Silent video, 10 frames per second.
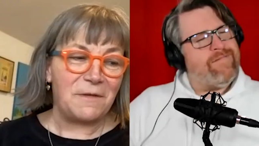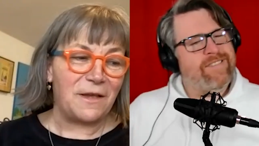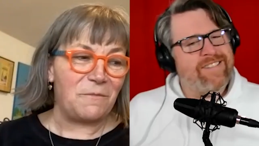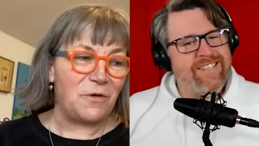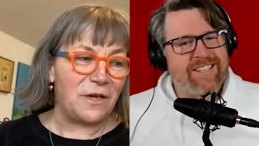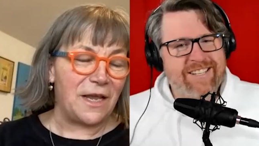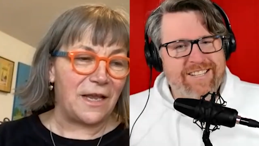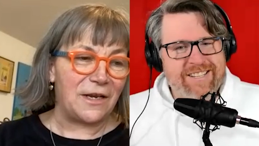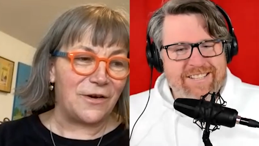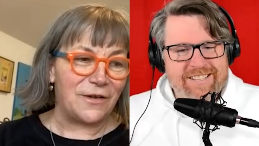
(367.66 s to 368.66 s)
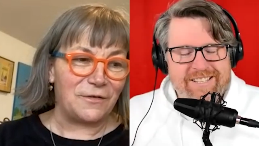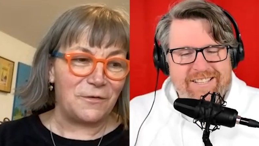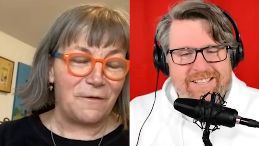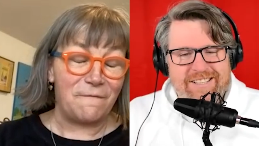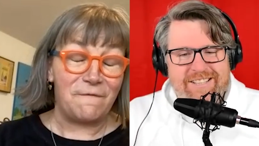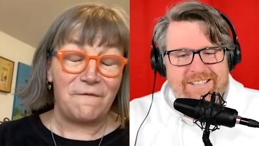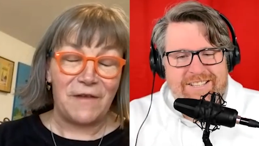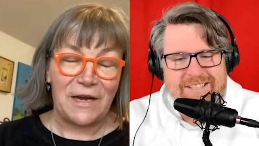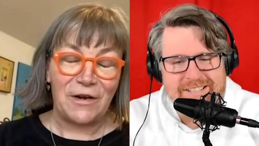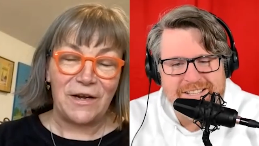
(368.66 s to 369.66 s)
Speaker 1: the community had gone through a
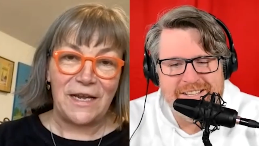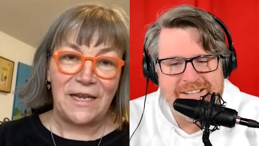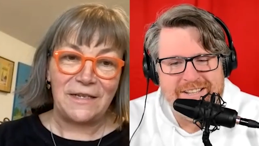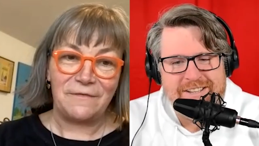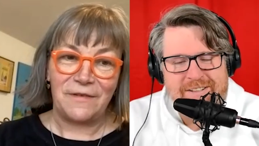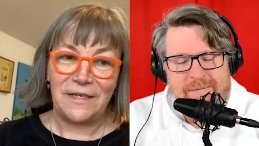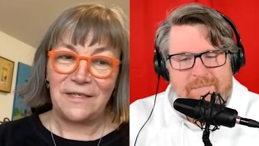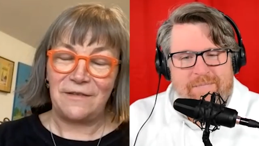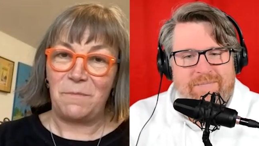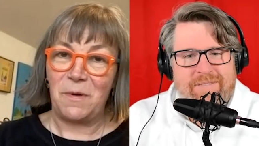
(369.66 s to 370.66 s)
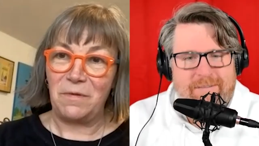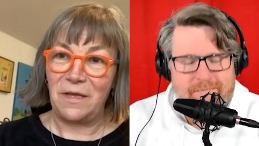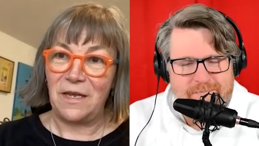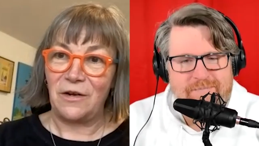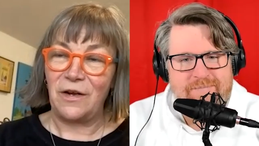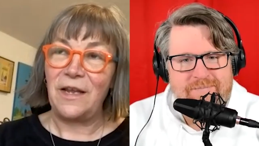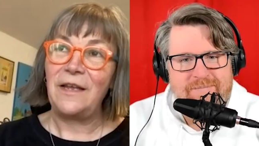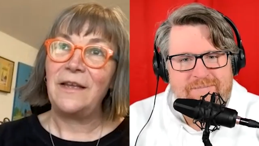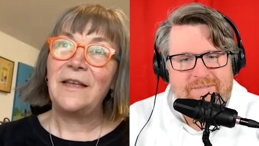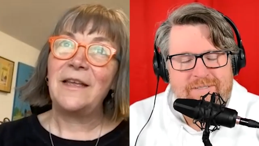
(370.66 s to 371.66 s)
very divisive public
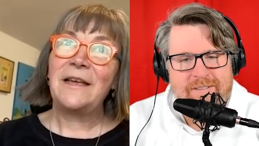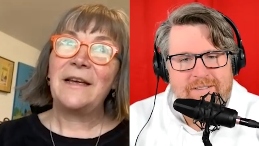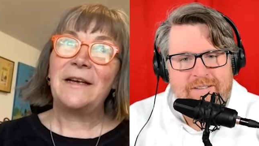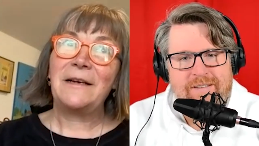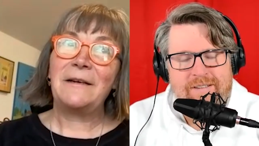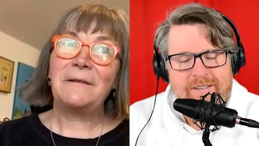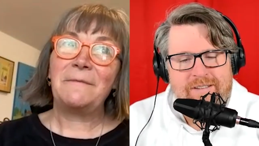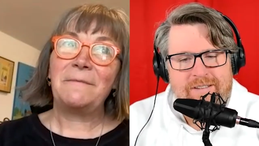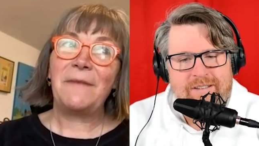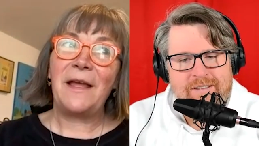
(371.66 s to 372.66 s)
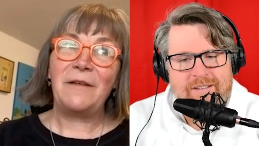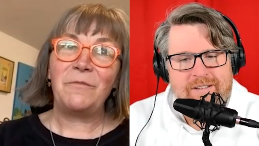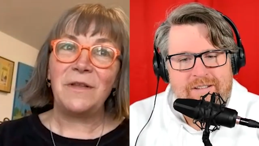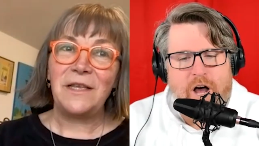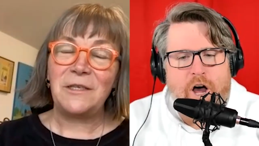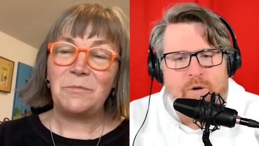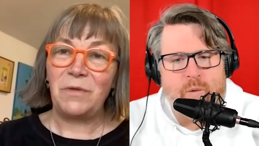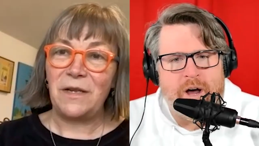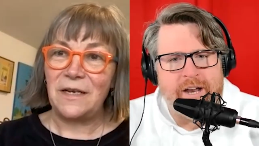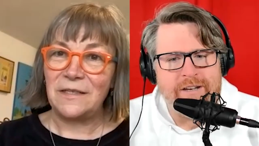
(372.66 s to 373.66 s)
hearing um, and it really on
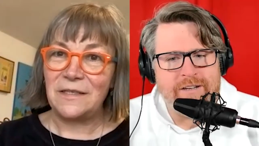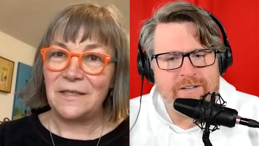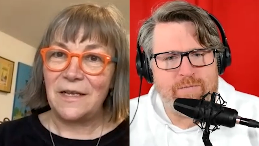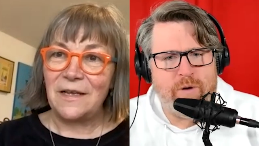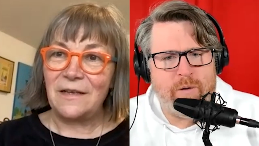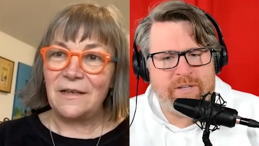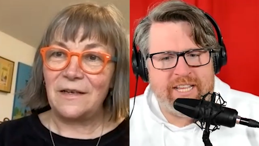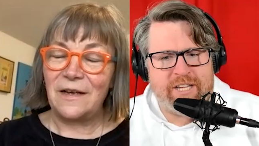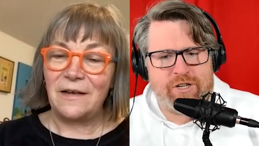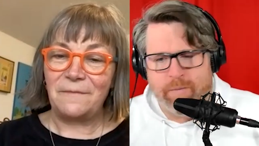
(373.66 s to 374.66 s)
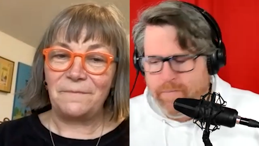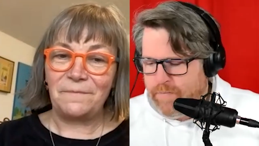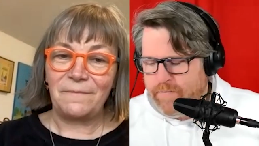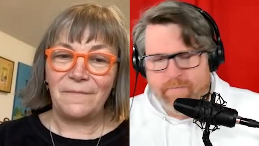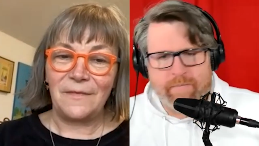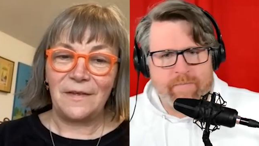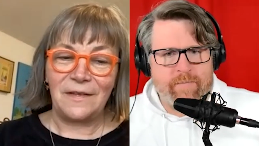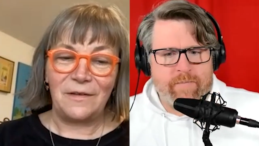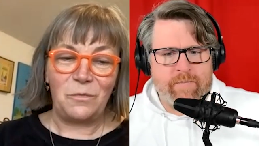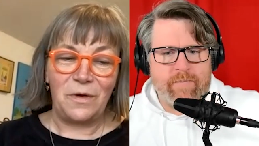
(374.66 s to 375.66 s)
what?
Speaker 2: Us, what was the issue? Um,
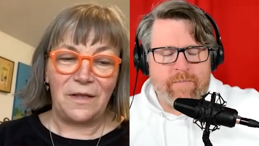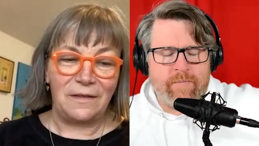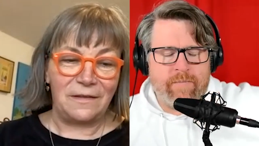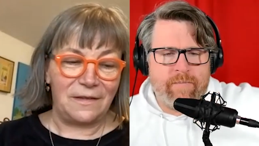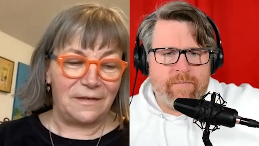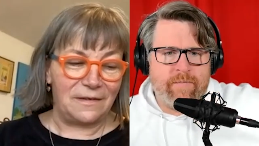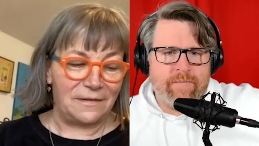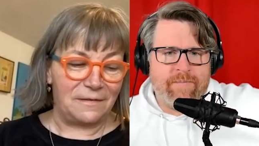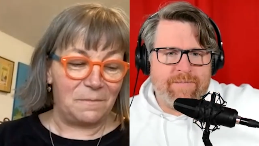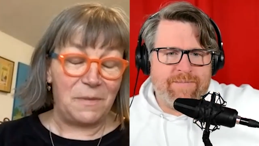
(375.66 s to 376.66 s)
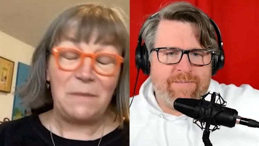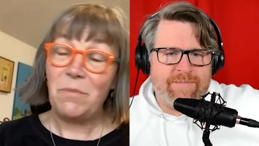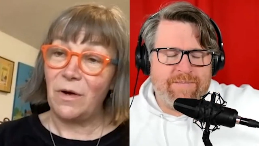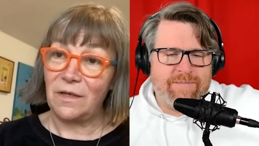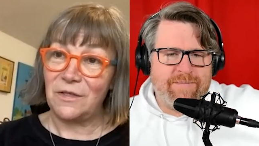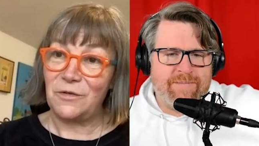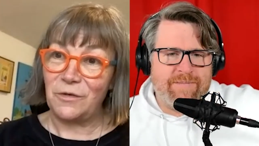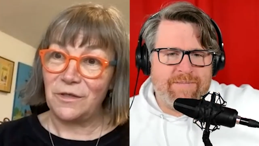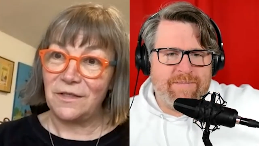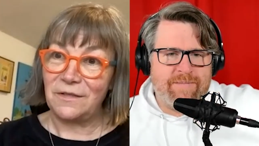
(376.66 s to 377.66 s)
Speaker 1: well, uh, the big box
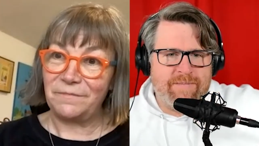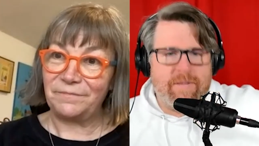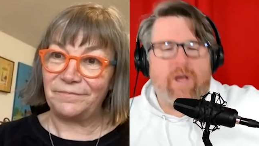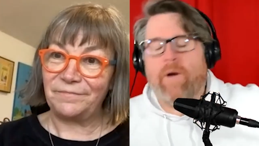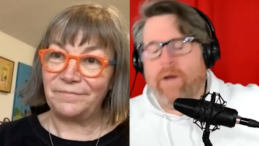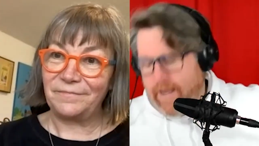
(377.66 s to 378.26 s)
stores. Okay.